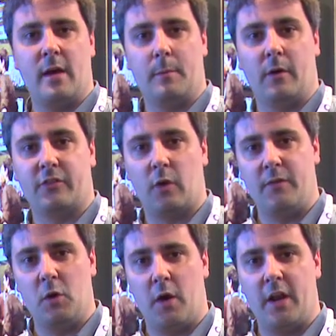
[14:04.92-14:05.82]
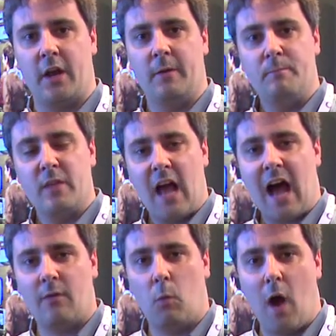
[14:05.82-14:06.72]
minimal. So if you want to
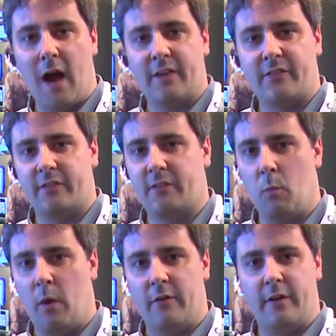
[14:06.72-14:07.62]
have a wireless system, whether